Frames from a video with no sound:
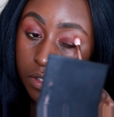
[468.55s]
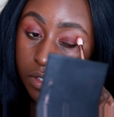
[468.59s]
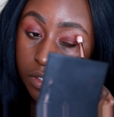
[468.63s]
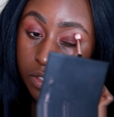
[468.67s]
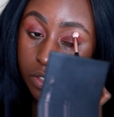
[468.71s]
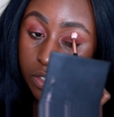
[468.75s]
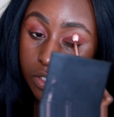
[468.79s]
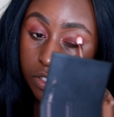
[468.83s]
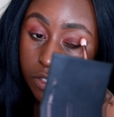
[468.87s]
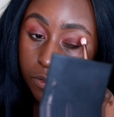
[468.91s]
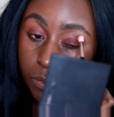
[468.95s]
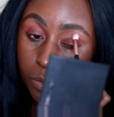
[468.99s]

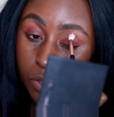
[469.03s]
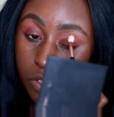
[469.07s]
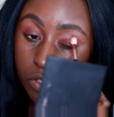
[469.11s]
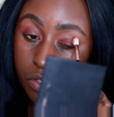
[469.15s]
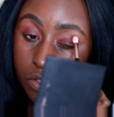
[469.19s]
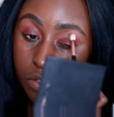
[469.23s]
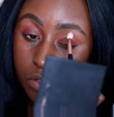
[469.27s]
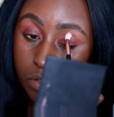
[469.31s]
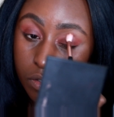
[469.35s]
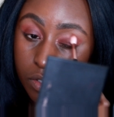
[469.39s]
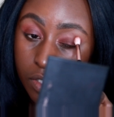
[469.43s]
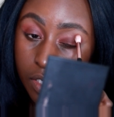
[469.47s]
She's been
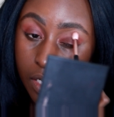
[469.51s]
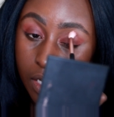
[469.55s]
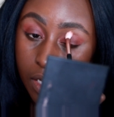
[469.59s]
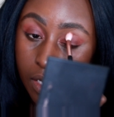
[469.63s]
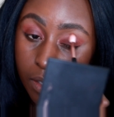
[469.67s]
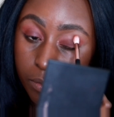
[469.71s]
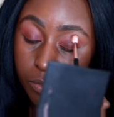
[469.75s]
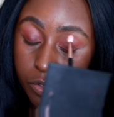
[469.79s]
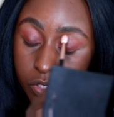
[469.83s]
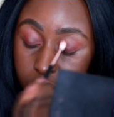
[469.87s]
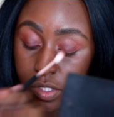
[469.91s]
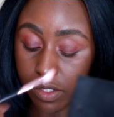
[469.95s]
stood
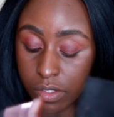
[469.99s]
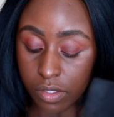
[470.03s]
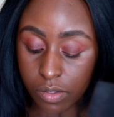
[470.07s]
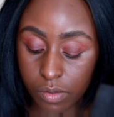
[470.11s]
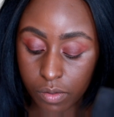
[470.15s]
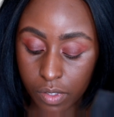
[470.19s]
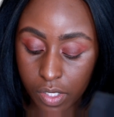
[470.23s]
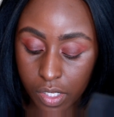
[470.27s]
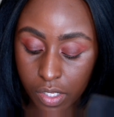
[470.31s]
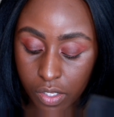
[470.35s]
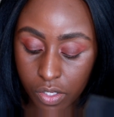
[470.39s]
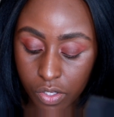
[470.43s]
up, she's
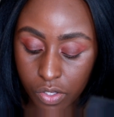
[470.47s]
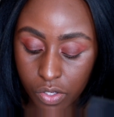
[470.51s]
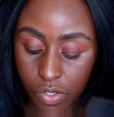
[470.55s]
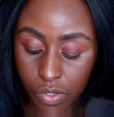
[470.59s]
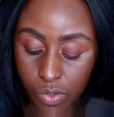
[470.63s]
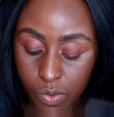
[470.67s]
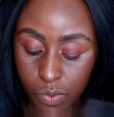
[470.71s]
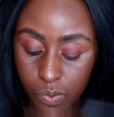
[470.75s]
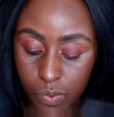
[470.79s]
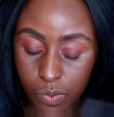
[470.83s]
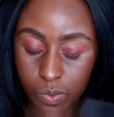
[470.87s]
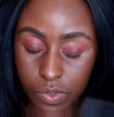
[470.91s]
looking
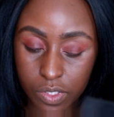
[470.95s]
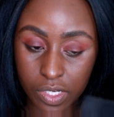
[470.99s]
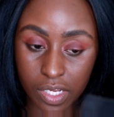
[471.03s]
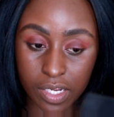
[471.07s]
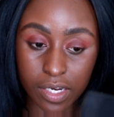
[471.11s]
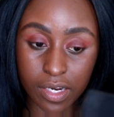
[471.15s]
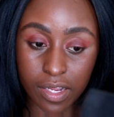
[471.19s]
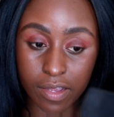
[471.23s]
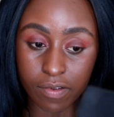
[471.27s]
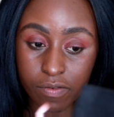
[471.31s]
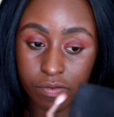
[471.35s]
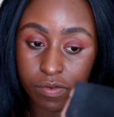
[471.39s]
cute
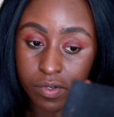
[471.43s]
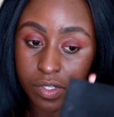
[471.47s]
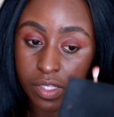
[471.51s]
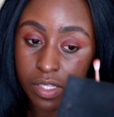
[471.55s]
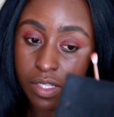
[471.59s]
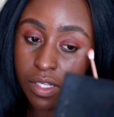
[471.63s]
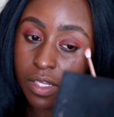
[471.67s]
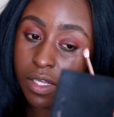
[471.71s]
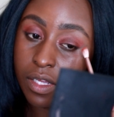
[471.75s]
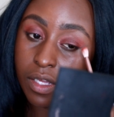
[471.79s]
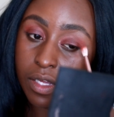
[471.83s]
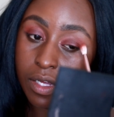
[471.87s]
and
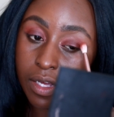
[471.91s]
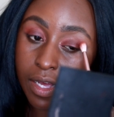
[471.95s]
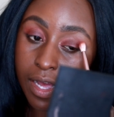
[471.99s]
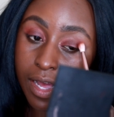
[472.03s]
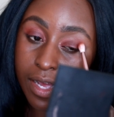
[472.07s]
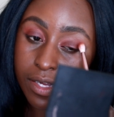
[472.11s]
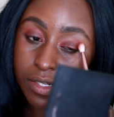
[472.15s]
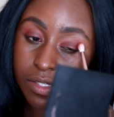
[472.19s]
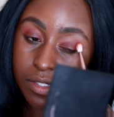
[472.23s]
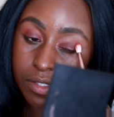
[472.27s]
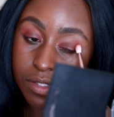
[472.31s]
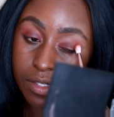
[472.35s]
everything.
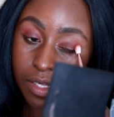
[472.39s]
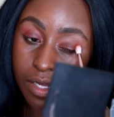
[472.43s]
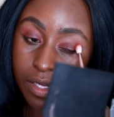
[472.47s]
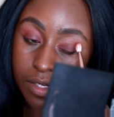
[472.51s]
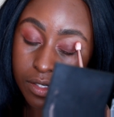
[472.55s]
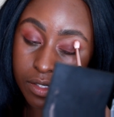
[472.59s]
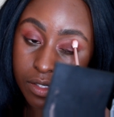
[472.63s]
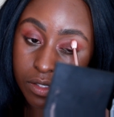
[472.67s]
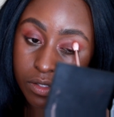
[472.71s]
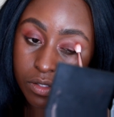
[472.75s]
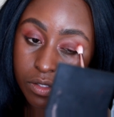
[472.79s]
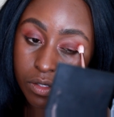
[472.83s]
I
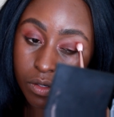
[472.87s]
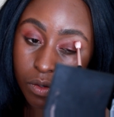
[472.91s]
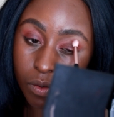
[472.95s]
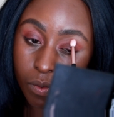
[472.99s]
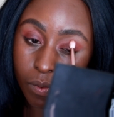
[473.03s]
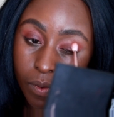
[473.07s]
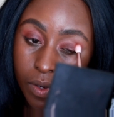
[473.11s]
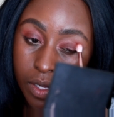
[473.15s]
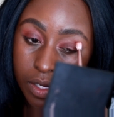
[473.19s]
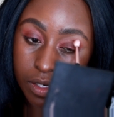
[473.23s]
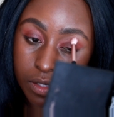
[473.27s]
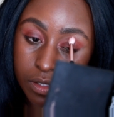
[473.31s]
decided, you know
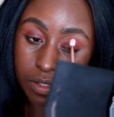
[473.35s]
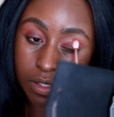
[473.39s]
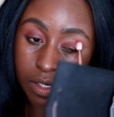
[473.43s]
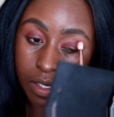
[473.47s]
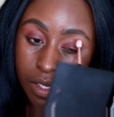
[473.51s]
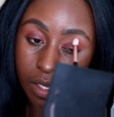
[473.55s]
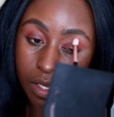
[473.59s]
what,